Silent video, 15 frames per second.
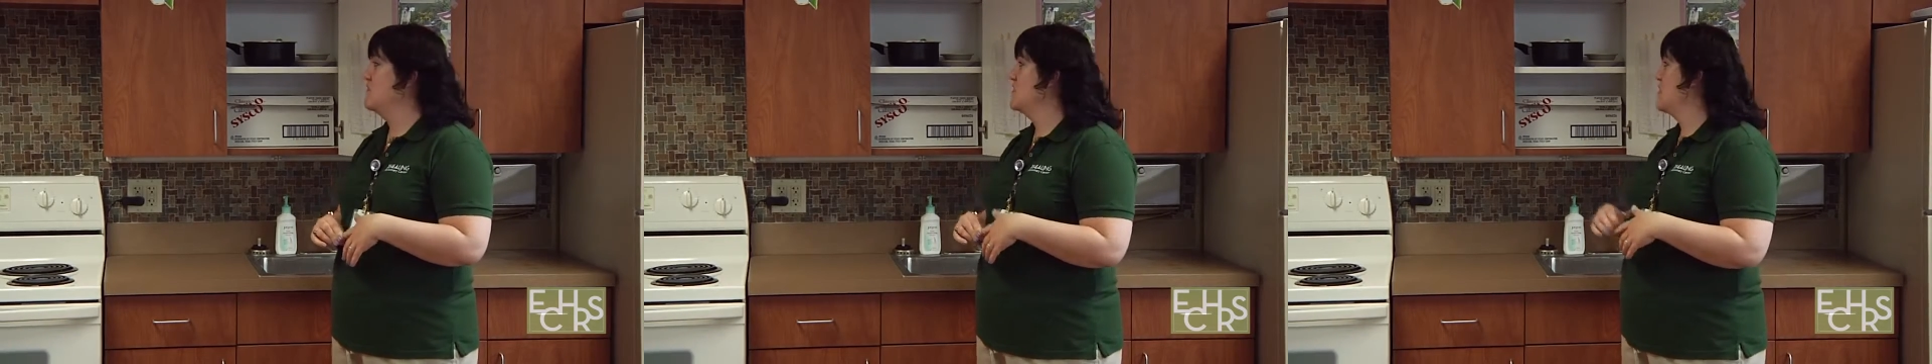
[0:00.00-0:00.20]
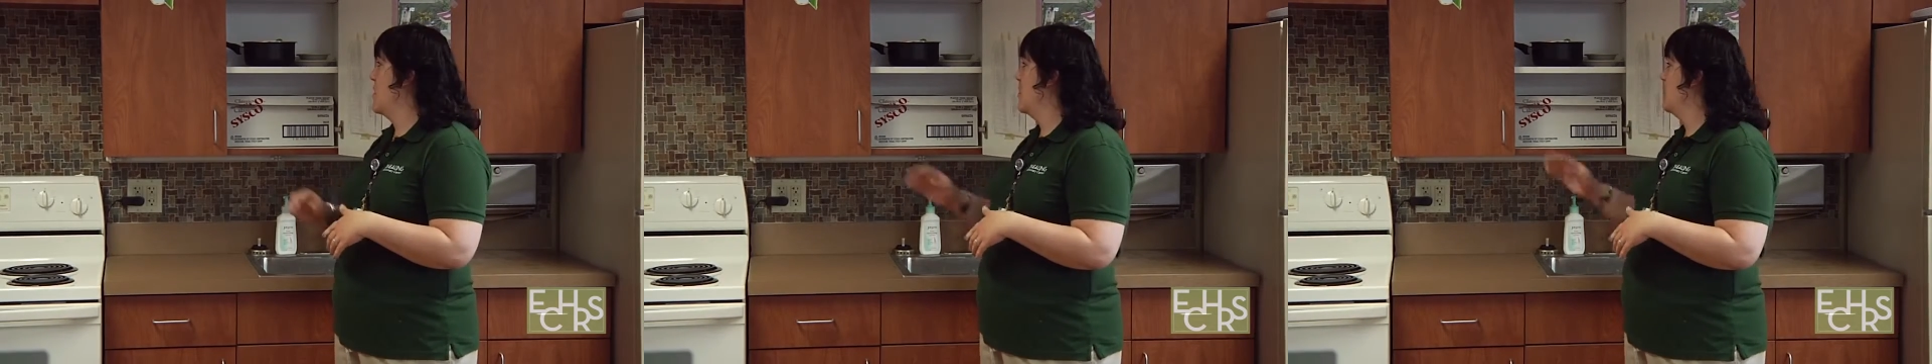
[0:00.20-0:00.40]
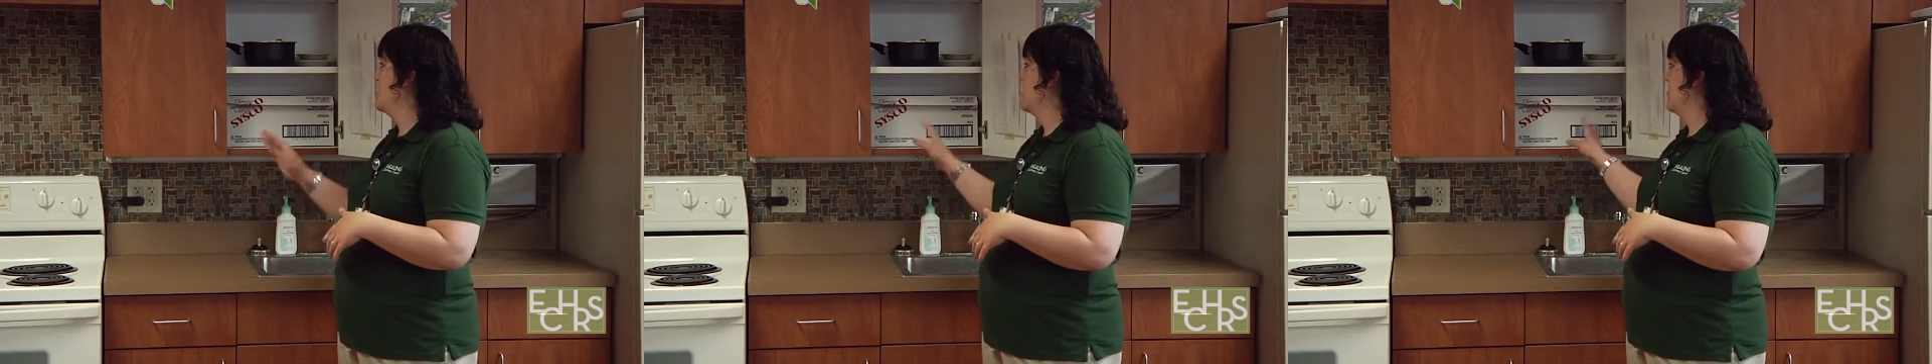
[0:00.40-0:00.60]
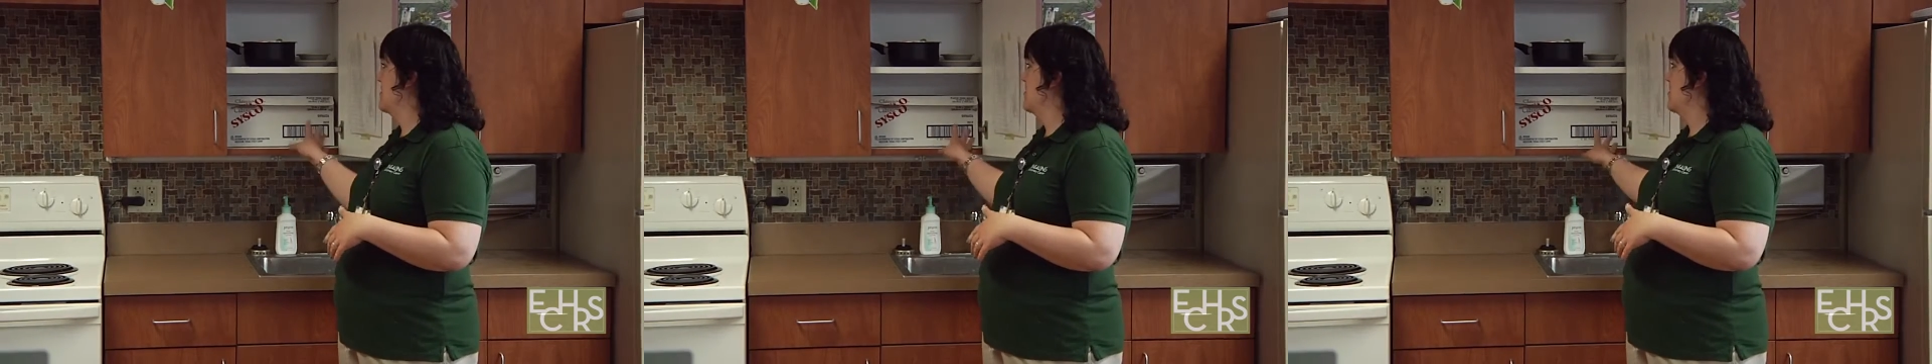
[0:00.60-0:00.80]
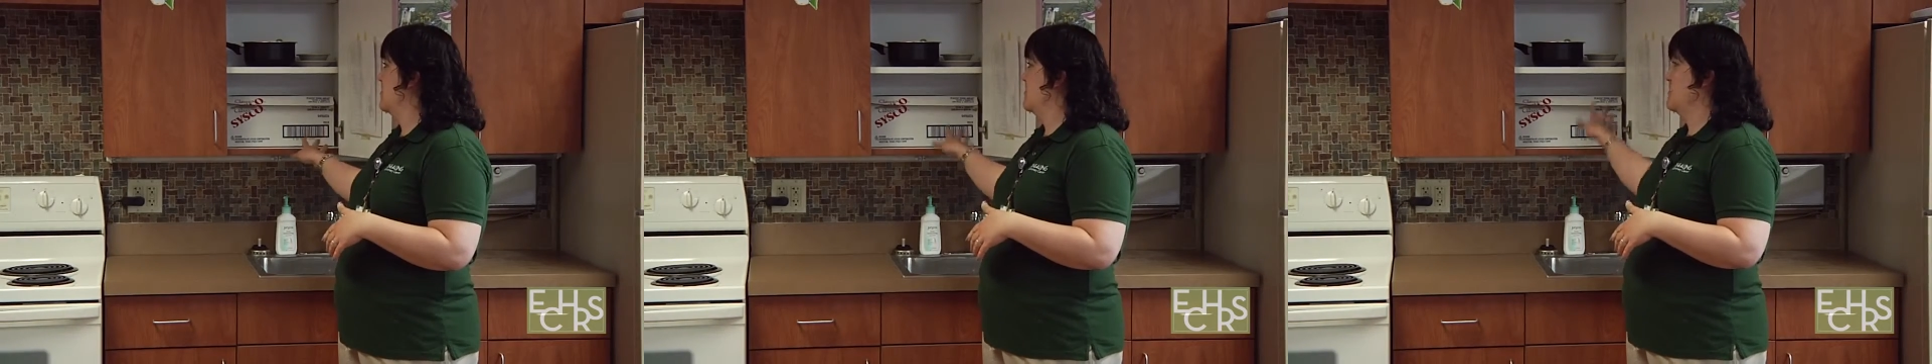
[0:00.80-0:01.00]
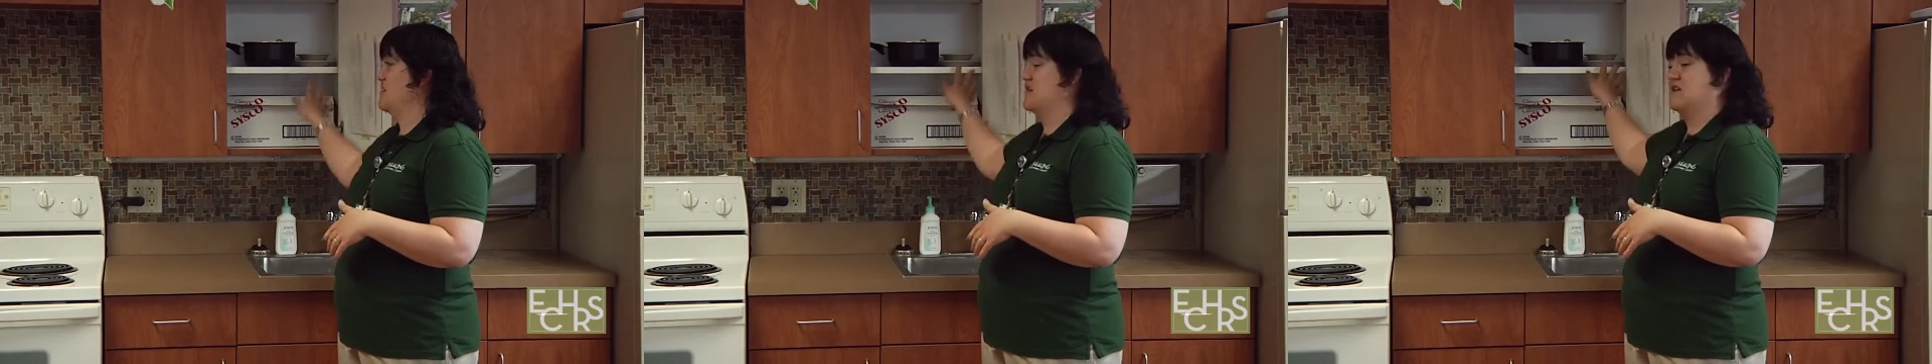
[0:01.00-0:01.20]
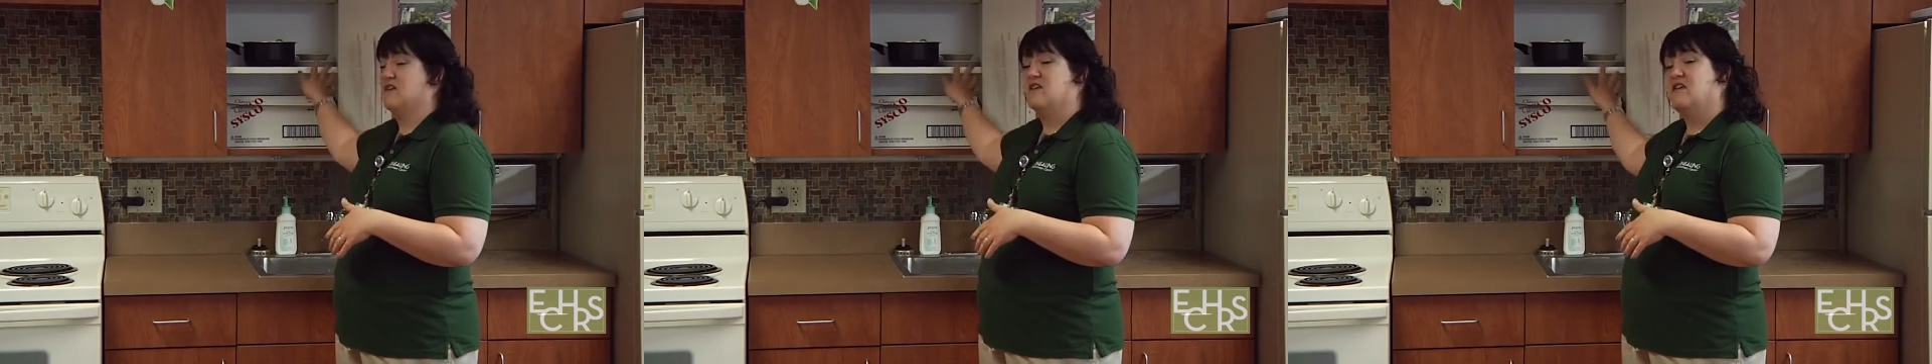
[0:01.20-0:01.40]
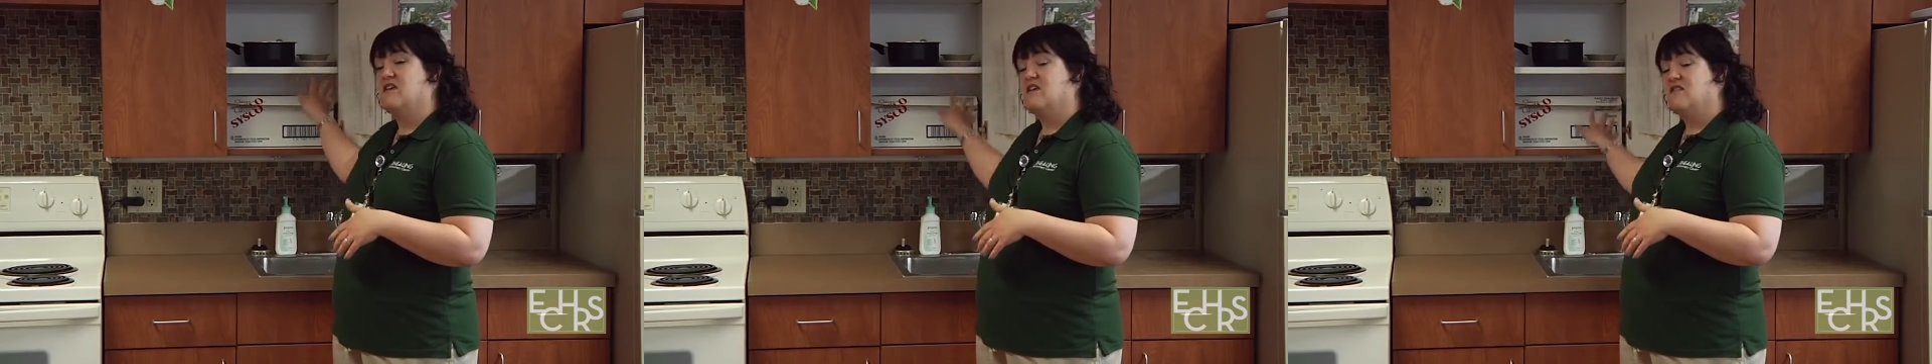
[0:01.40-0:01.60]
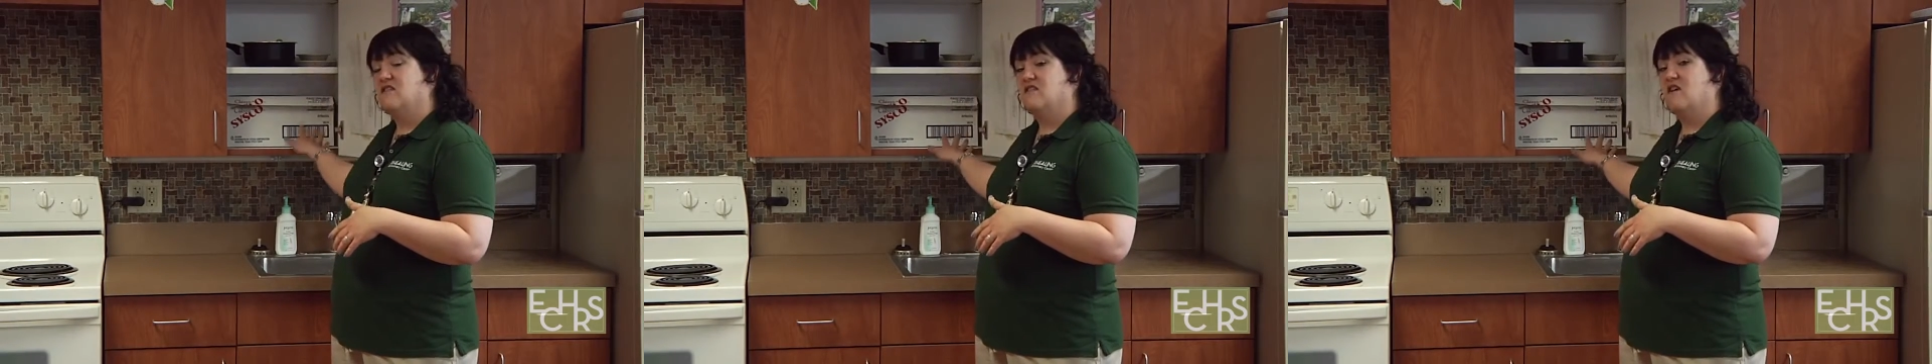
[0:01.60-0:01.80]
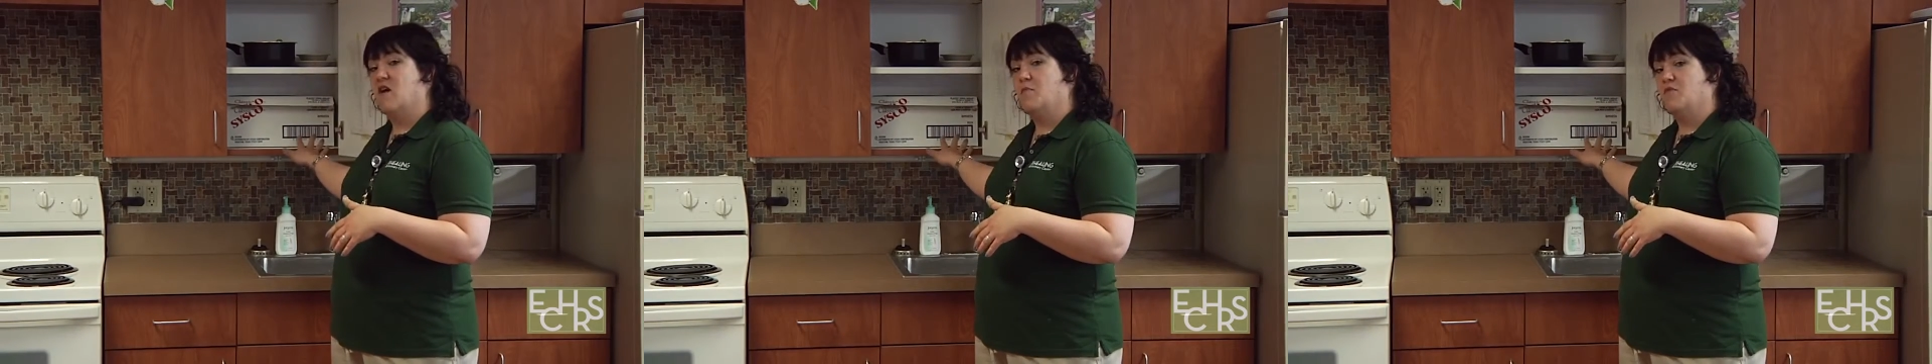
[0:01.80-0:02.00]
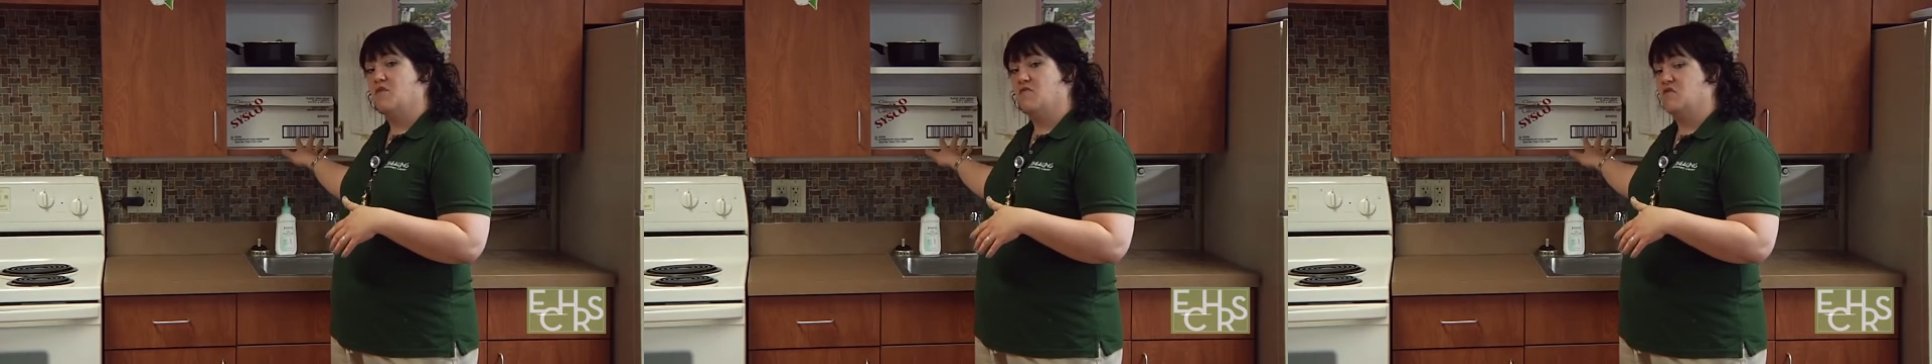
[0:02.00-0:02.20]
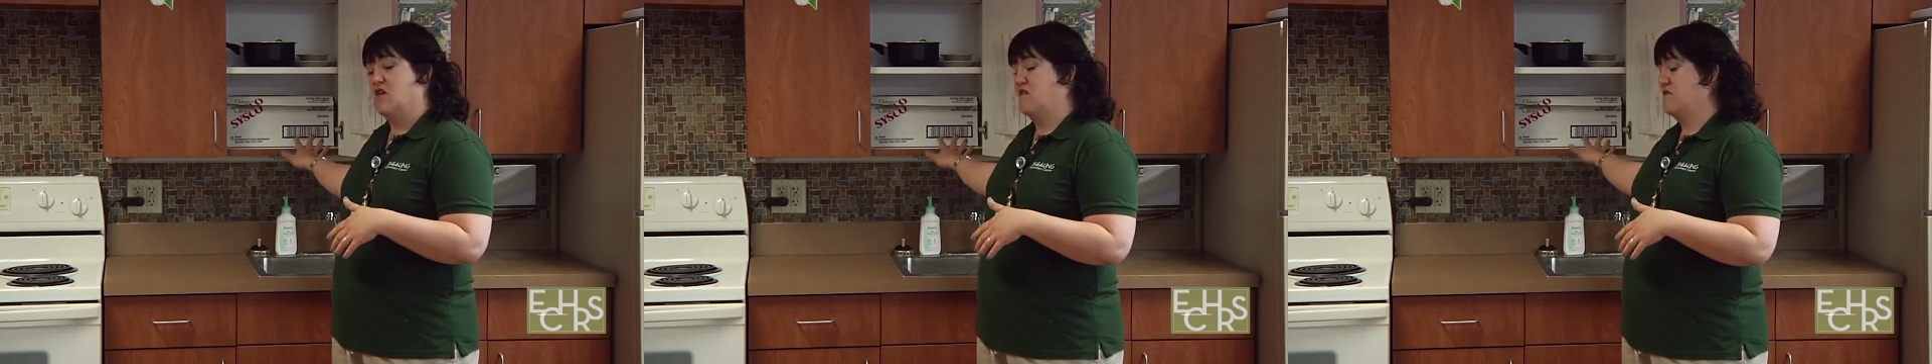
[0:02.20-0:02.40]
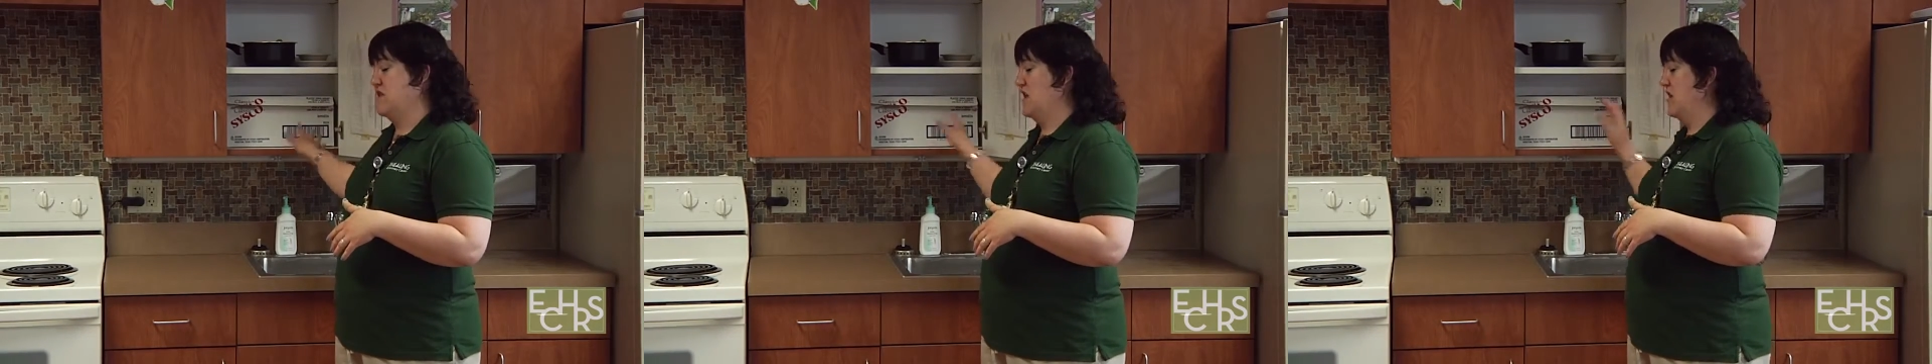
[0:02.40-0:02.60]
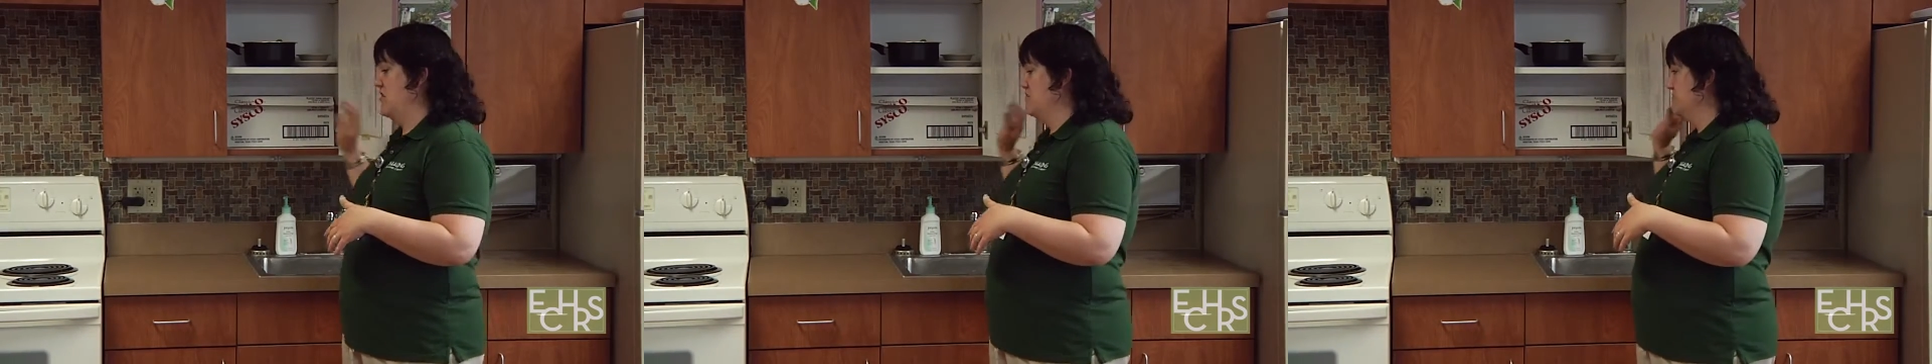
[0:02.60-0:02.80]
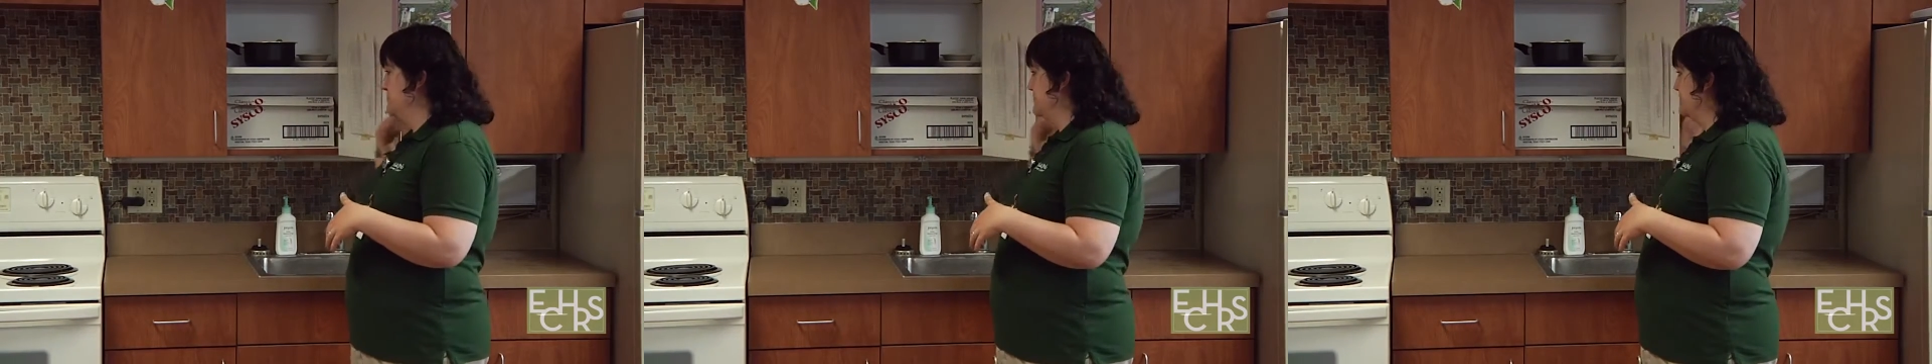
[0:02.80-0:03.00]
So I would use just the couple of shelves here.